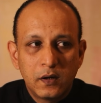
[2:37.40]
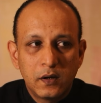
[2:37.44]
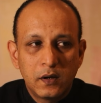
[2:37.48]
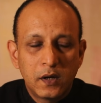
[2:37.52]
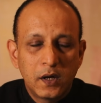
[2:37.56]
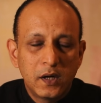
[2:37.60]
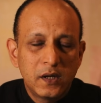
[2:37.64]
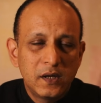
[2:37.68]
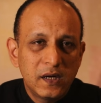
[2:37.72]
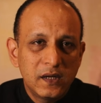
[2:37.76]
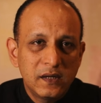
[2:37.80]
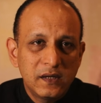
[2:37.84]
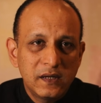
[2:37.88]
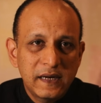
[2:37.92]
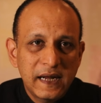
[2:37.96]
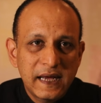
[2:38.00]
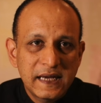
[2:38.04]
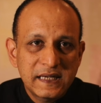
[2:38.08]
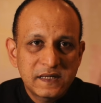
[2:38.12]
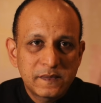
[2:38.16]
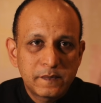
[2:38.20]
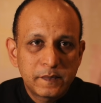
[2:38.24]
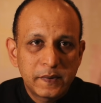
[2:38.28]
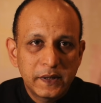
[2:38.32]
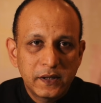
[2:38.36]
Another
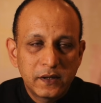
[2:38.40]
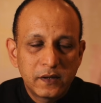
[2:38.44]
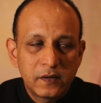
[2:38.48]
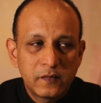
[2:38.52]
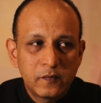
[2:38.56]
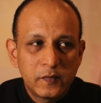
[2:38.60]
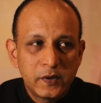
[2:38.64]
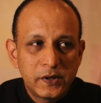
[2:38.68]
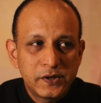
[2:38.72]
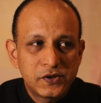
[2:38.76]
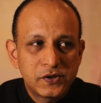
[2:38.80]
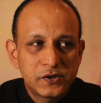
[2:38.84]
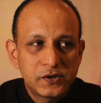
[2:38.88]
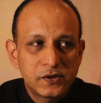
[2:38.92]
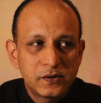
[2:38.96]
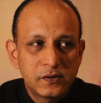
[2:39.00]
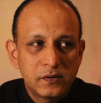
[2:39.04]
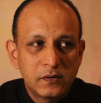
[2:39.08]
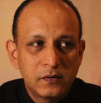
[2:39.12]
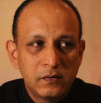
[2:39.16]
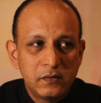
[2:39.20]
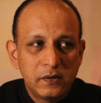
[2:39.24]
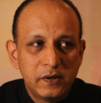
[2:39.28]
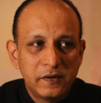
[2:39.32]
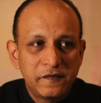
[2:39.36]
aspect which
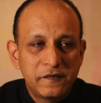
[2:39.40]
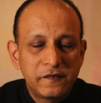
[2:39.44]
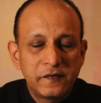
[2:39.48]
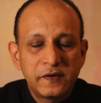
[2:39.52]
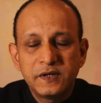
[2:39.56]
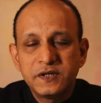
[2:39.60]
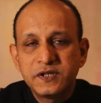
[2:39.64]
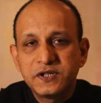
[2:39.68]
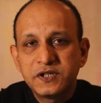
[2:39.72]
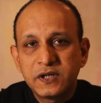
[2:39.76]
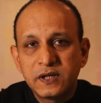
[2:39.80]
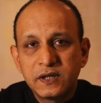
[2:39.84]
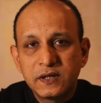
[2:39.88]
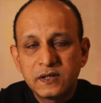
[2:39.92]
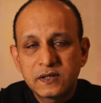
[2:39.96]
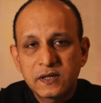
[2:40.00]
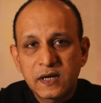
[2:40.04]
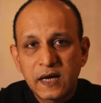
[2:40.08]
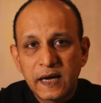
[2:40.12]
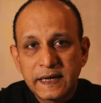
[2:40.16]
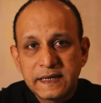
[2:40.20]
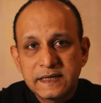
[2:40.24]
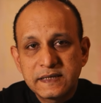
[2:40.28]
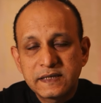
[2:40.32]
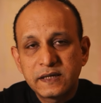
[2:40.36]
differentiates
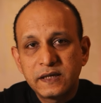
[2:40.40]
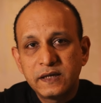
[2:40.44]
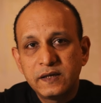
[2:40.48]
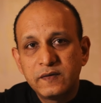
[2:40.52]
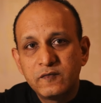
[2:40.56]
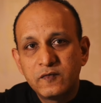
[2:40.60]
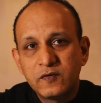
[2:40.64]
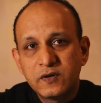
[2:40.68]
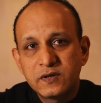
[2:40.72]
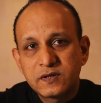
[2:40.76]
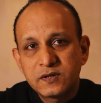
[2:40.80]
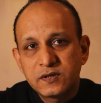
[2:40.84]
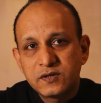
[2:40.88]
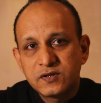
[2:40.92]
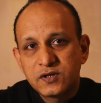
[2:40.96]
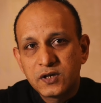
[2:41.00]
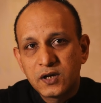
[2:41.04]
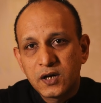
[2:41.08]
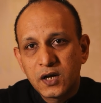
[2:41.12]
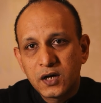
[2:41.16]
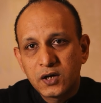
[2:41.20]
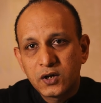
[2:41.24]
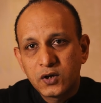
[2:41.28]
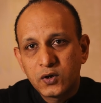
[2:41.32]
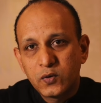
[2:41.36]
ice cream versus
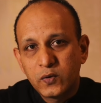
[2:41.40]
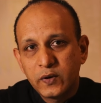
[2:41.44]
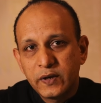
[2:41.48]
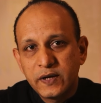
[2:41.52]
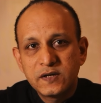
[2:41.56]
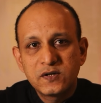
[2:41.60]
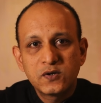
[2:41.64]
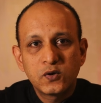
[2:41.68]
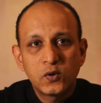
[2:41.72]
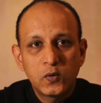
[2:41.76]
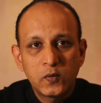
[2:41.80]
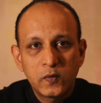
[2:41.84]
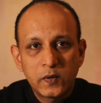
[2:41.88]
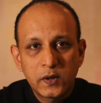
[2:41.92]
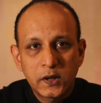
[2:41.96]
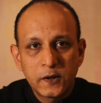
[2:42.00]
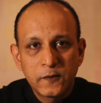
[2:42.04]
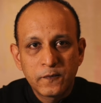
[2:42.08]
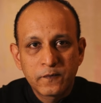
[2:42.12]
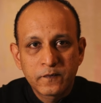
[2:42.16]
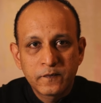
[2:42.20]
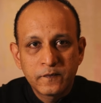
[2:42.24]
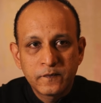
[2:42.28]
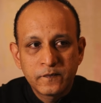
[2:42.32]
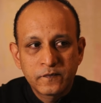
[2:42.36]
gelato is
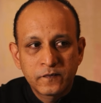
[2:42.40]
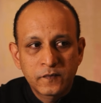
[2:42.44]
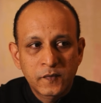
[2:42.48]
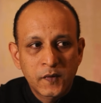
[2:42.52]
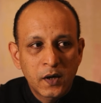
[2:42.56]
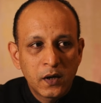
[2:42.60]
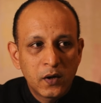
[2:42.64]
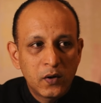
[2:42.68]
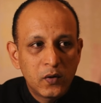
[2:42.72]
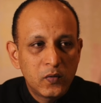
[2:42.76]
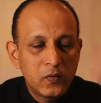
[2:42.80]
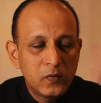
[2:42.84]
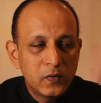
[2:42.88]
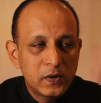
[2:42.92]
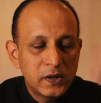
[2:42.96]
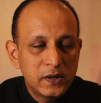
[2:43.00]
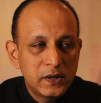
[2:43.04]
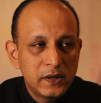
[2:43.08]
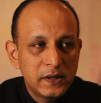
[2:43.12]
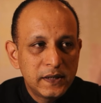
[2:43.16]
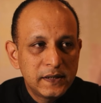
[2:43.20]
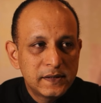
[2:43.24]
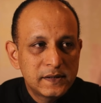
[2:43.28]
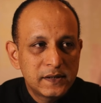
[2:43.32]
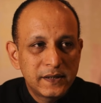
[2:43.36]
overrun.
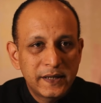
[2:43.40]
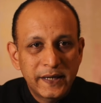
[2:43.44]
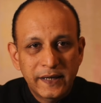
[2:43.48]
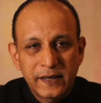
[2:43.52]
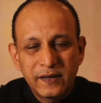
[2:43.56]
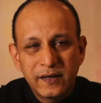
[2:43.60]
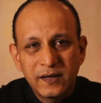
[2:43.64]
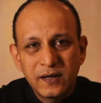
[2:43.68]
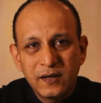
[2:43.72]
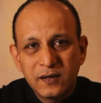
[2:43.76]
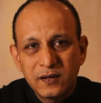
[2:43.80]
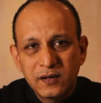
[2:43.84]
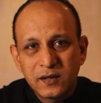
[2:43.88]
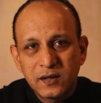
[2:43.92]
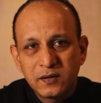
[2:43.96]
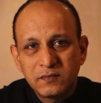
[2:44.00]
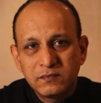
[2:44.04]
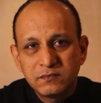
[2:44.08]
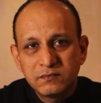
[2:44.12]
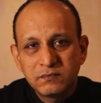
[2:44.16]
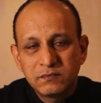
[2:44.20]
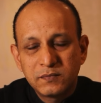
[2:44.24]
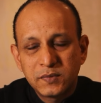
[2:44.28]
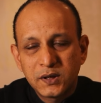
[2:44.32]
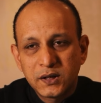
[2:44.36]
Overrun is a technical
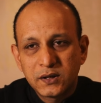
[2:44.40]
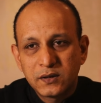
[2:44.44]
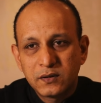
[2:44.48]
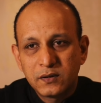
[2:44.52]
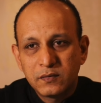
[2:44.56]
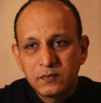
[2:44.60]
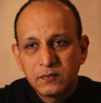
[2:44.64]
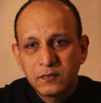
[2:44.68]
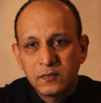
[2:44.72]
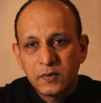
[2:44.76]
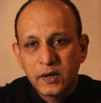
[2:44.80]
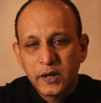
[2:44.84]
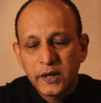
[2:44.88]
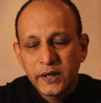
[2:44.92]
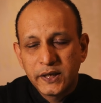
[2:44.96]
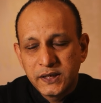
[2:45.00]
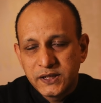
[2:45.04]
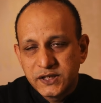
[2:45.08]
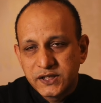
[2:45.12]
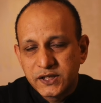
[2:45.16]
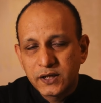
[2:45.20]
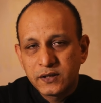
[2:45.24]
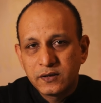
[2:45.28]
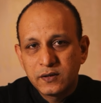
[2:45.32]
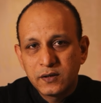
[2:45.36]
term, but
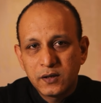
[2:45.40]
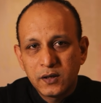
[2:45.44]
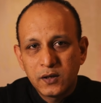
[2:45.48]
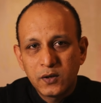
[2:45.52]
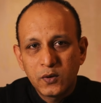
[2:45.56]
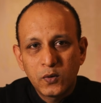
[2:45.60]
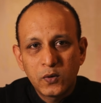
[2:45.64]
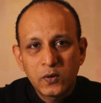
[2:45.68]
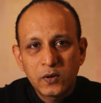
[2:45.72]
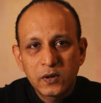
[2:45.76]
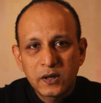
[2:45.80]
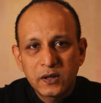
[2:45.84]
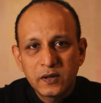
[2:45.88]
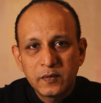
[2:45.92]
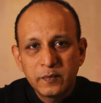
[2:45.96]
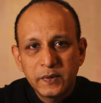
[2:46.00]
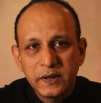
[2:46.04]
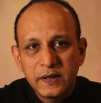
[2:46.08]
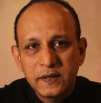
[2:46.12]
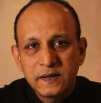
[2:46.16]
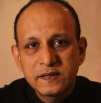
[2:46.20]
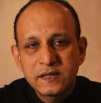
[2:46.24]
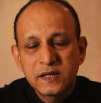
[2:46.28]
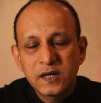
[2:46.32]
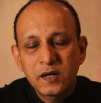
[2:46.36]
in general, overrun
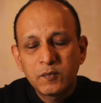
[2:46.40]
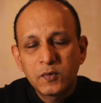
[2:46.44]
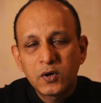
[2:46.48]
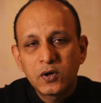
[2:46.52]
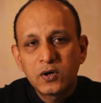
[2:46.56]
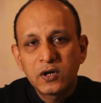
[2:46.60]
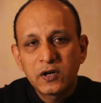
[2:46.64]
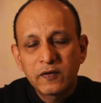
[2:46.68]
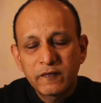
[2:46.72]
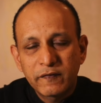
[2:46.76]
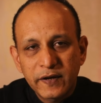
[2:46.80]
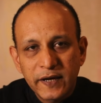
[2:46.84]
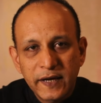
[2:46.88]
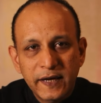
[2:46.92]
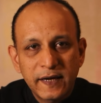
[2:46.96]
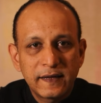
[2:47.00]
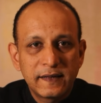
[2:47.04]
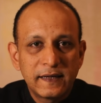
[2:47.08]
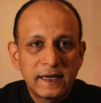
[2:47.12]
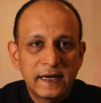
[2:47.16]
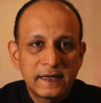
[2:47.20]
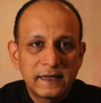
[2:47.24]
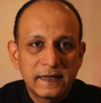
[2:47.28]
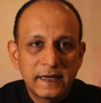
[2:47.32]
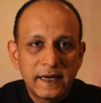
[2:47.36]
means the amount of air
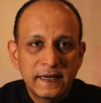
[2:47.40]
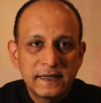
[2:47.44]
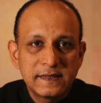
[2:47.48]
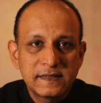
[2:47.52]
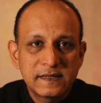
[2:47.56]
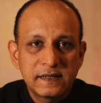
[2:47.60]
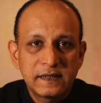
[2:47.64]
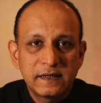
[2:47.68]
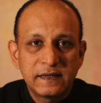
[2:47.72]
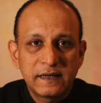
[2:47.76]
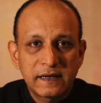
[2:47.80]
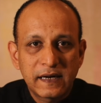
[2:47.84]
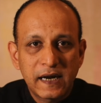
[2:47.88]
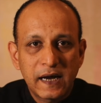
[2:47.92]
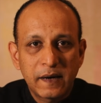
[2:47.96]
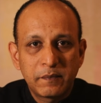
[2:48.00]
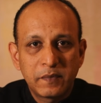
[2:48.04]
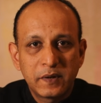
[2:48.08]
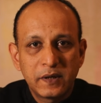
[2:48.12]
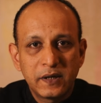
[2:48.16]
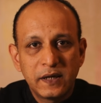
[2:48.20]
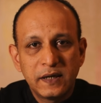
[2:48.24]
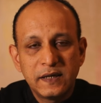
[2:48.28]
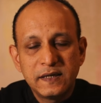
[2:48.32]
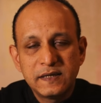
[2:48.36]
that gets trapped
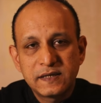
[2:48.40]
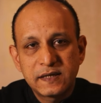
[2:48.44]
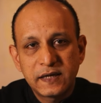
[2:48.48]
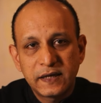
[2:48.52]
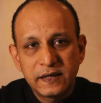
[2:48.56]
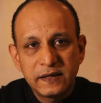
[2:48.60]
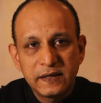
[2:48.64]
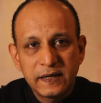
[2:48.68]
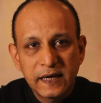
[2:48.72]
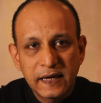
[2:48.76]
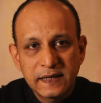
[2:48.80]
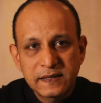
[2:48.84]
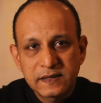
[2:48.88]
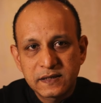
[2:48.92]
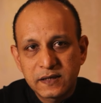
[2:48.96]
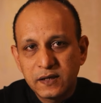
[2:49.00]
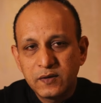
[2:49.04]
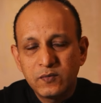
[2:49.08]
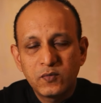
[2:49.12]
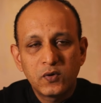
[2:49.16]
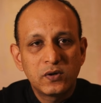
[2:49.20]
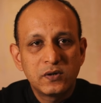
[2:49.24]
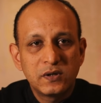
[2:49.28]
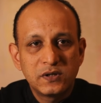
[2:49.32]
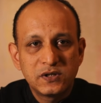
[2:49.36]
inside the ice
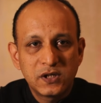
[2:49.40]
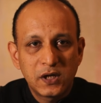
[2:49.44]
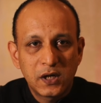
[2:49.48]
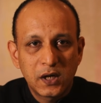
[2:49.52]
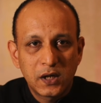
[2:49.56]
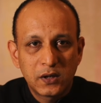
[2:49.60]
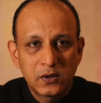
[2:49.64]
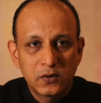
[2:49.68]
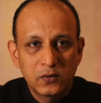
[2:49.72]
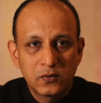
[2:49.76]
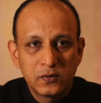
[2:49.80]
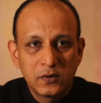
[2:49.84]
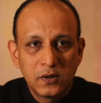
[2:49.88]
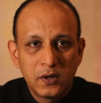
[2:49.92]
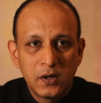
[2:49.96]
cream or the gelato.